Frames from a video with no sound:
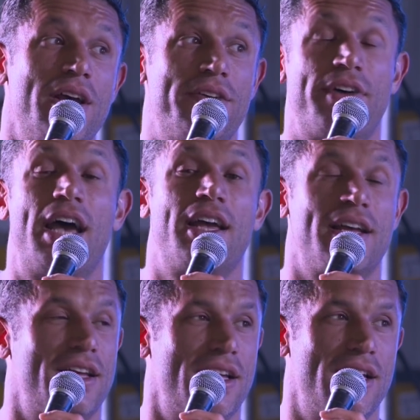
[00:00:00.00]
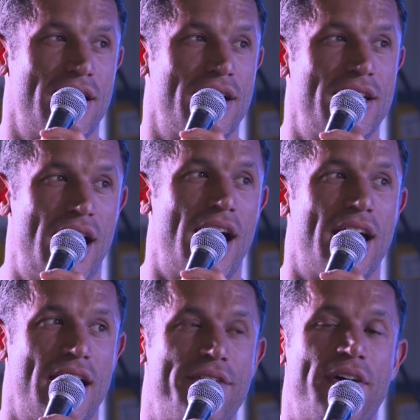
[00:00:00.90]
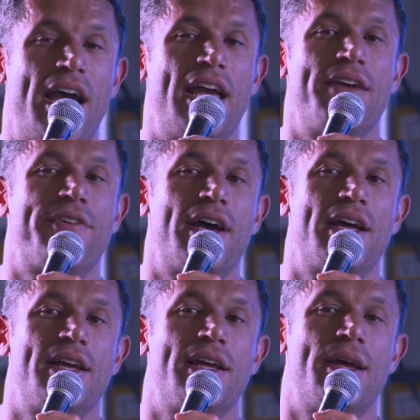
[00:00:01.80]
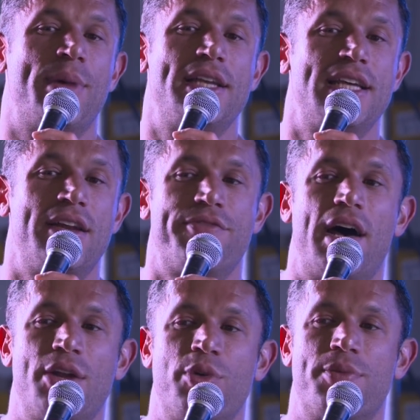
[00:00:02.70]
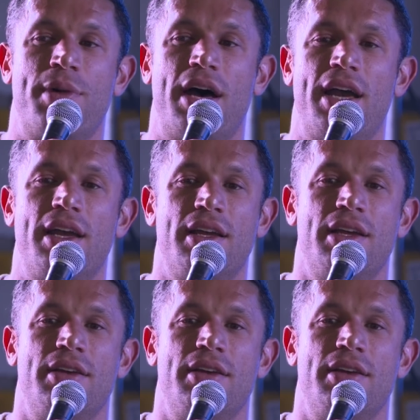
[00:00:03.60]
Attacks I, your identity. Yeah. If I if I am identified with my